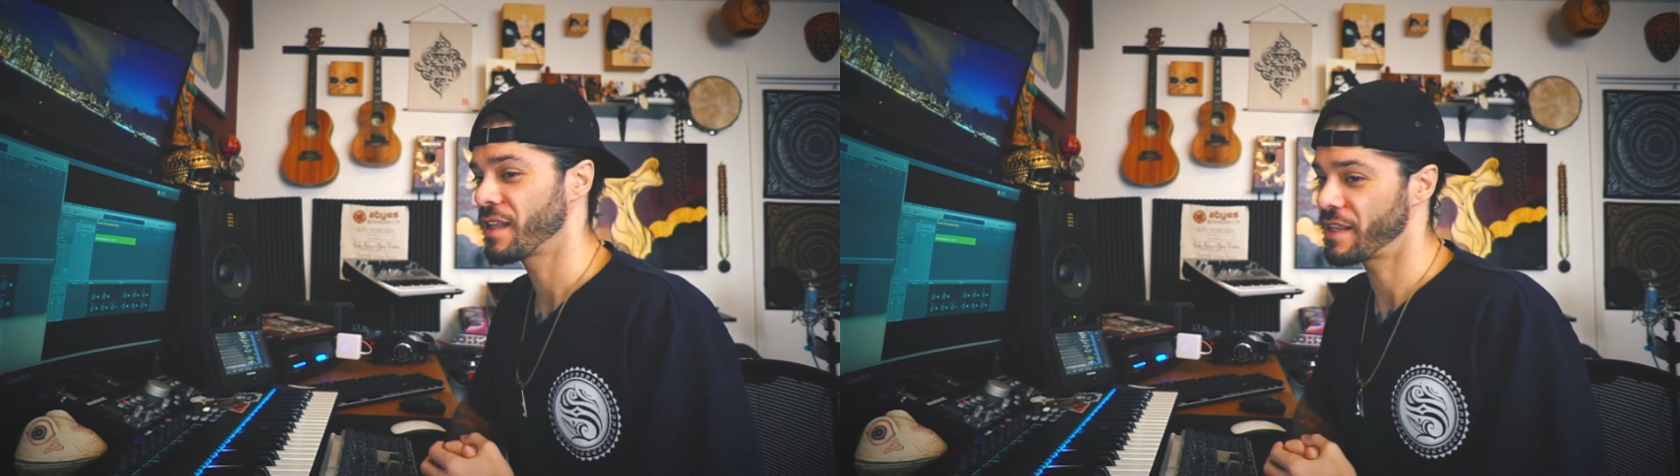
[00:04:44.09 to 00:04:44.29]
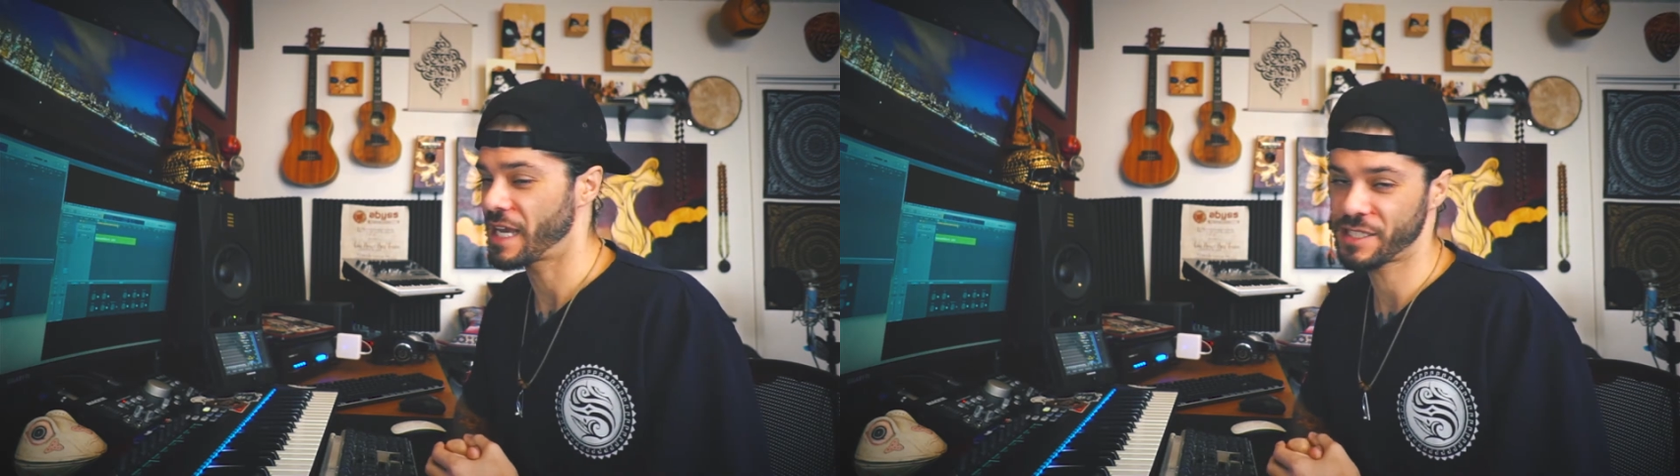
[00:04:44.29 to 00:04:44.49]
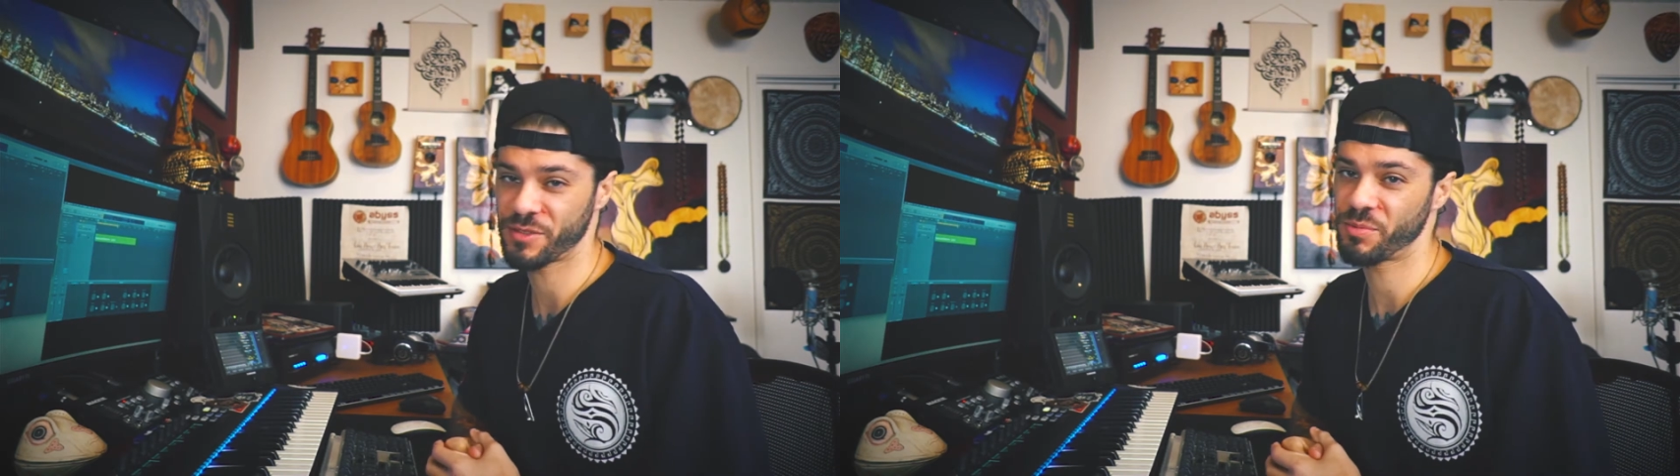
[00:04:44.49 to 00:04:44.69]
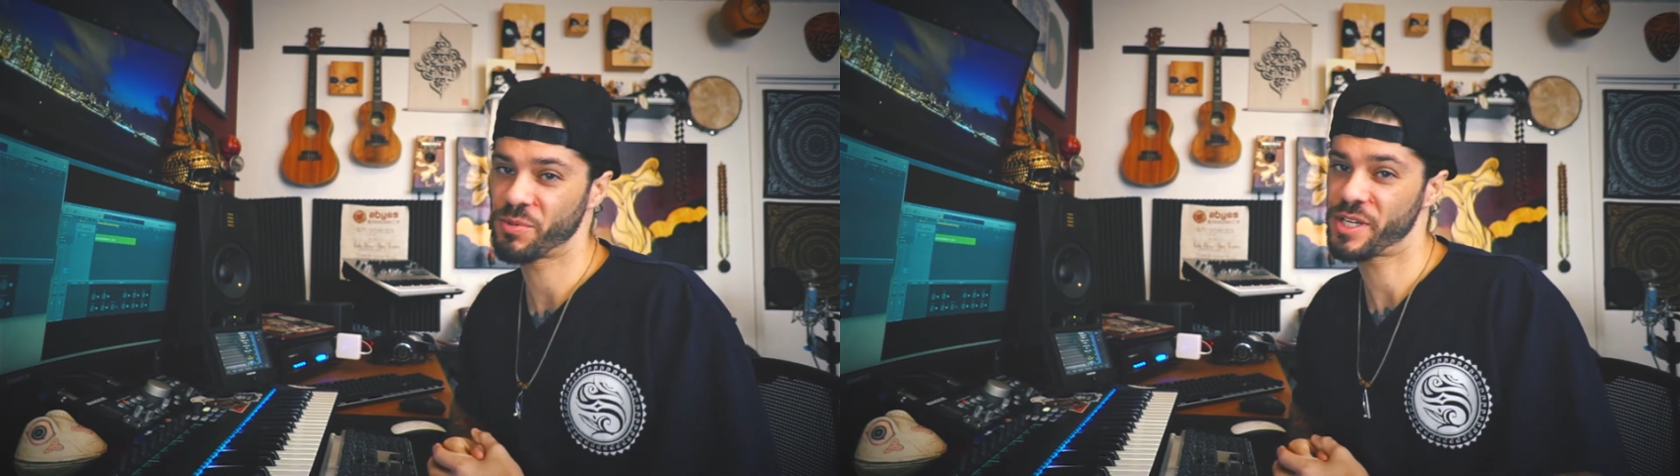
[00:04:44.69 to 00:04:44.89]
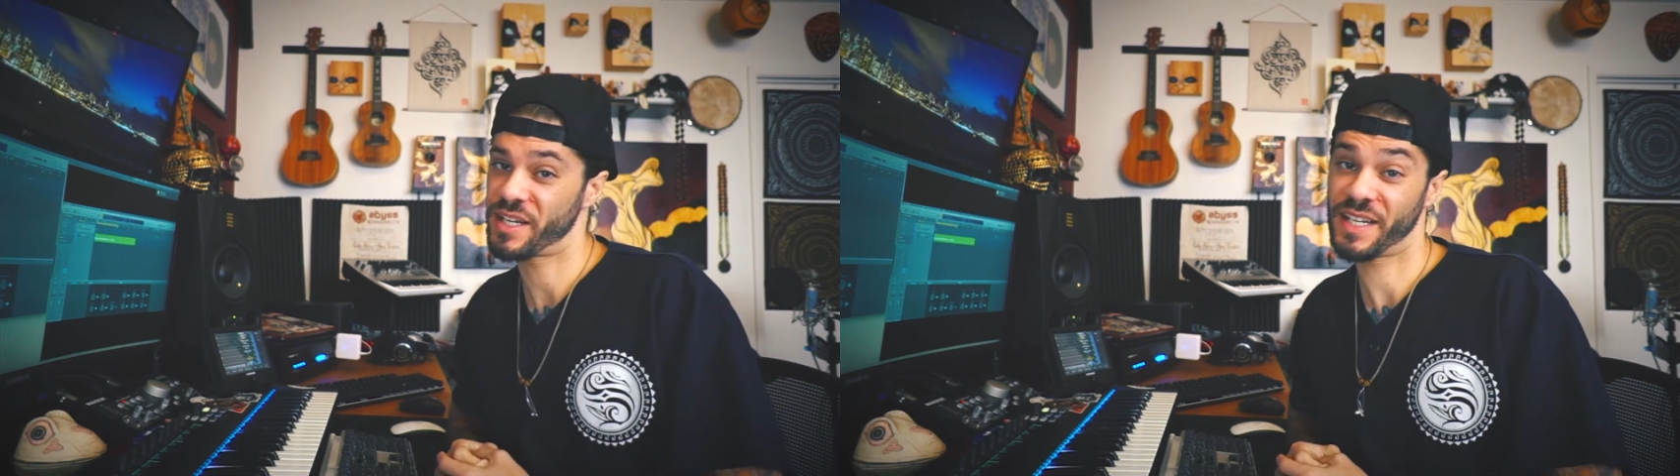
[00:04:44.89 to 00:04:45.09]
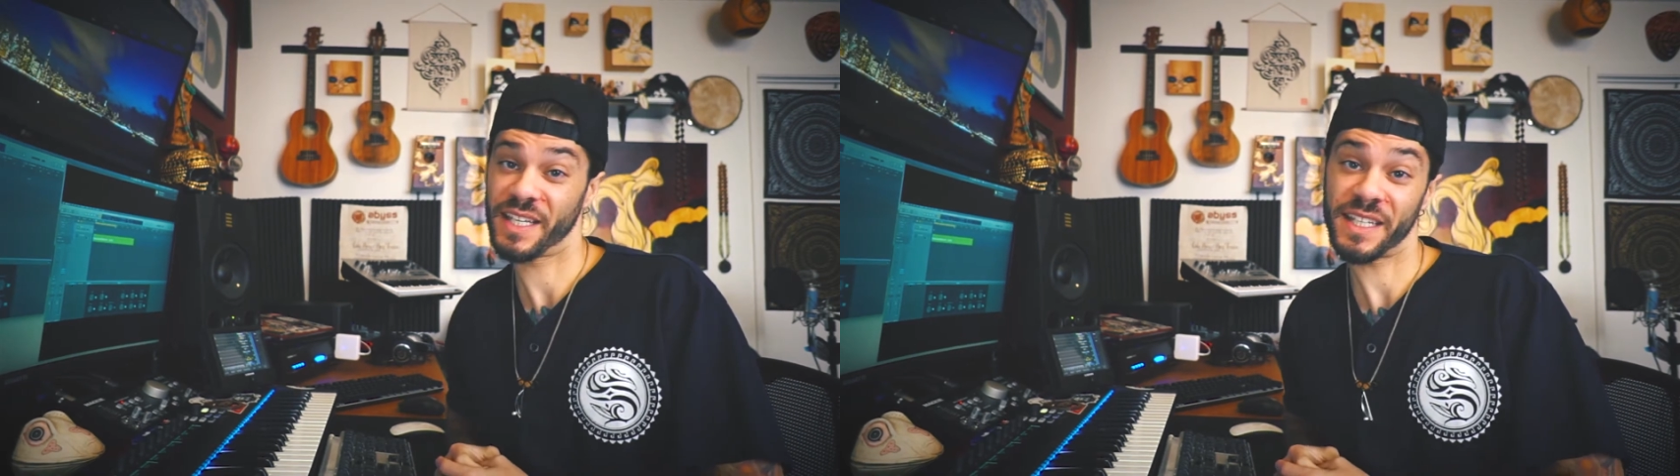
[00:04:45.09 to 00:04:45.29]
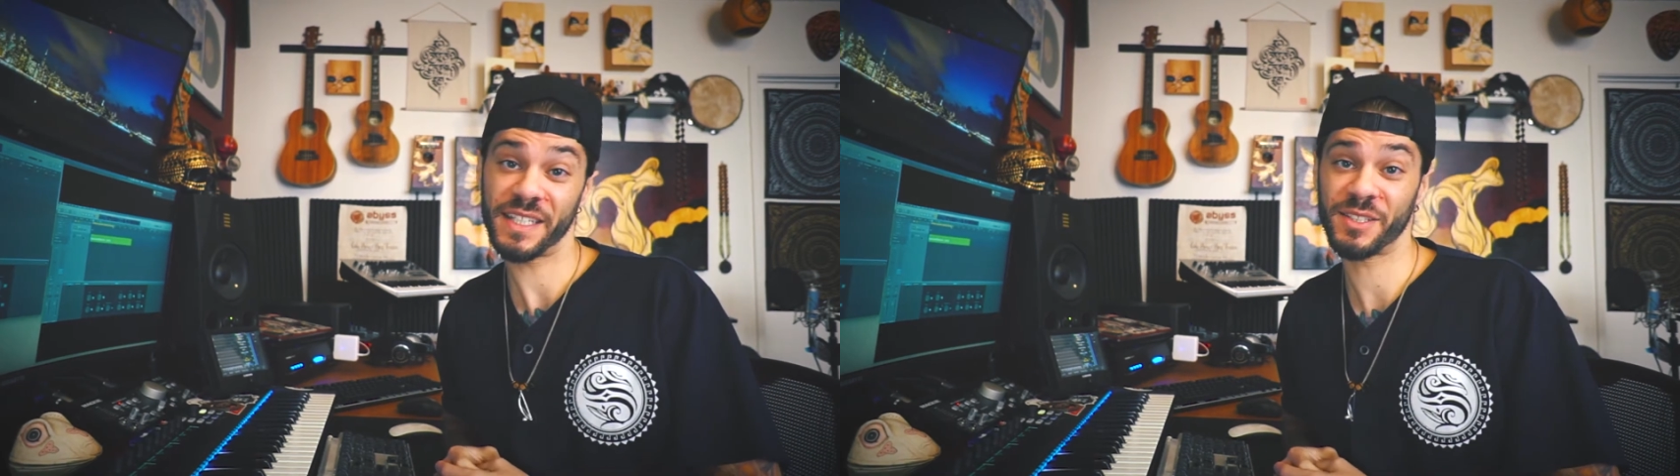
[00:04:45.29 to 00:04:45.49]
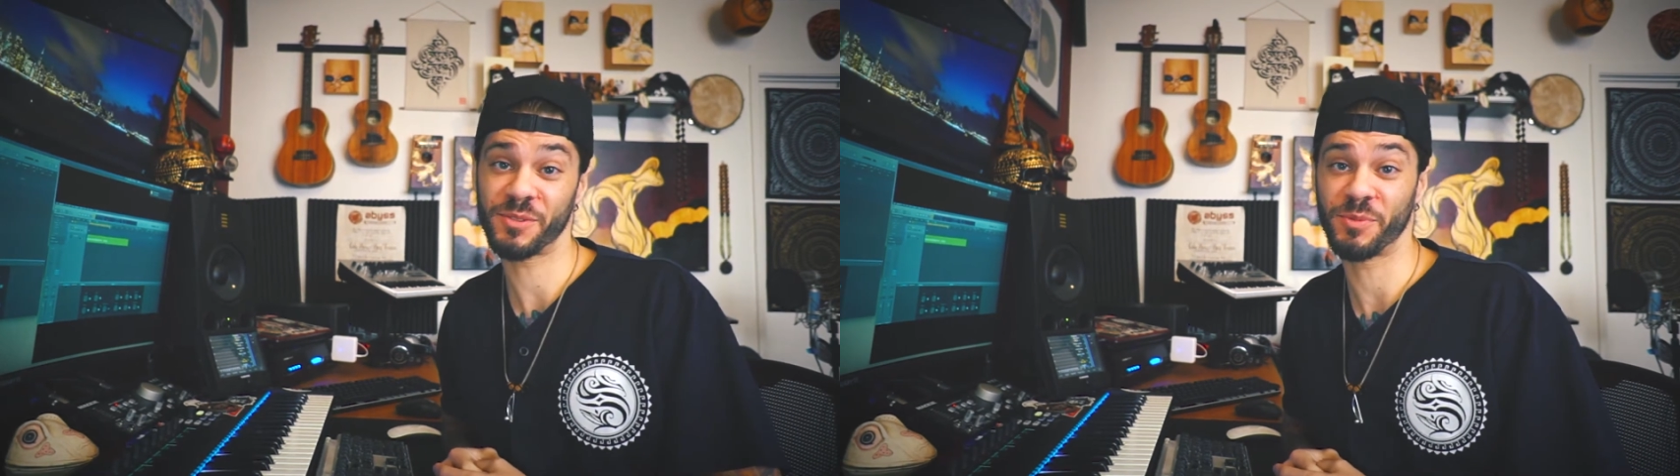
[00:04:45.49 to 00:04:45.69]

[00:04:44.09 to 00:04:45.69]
that's what it is